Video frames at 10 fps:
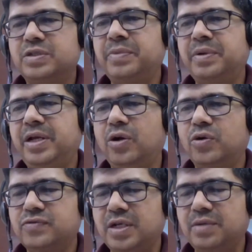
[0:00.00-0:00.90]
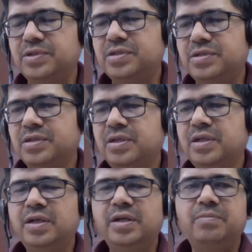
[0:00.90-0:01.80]
which may be out of syllabus.
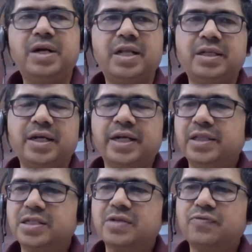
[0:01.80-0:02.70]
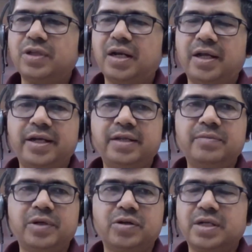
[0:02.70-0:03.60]
But I think again, this is for the learning
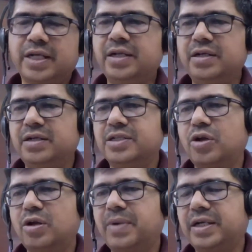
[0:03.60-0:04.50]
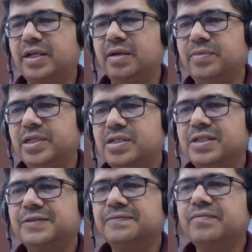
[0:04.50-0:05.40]
because again, it's all practical based.